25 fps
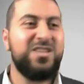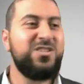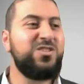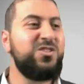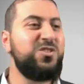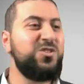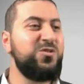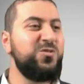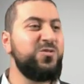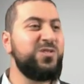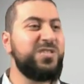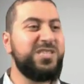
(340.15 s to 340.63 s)

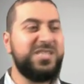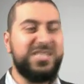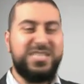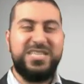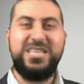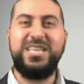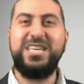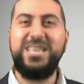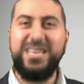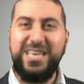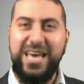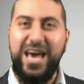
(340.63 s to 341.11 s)
to
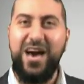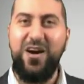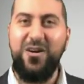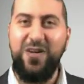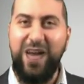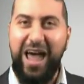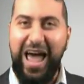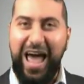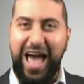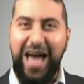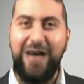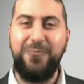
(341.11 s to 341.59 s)
seek
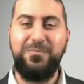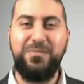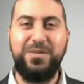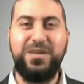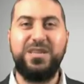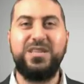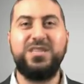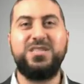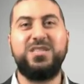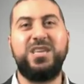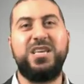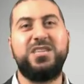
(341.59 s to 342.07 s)
out
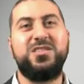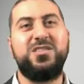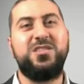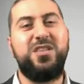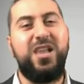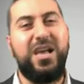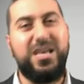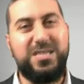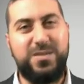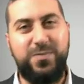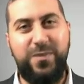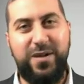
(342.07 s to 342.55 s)
happiness as
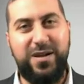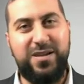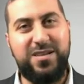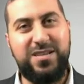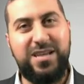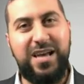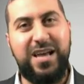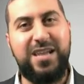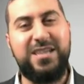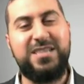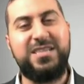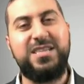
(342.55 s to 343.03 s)
Allah
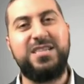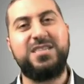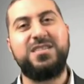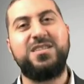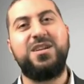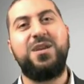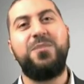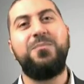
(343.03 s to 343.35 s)
subhanahu wa ta'ala says,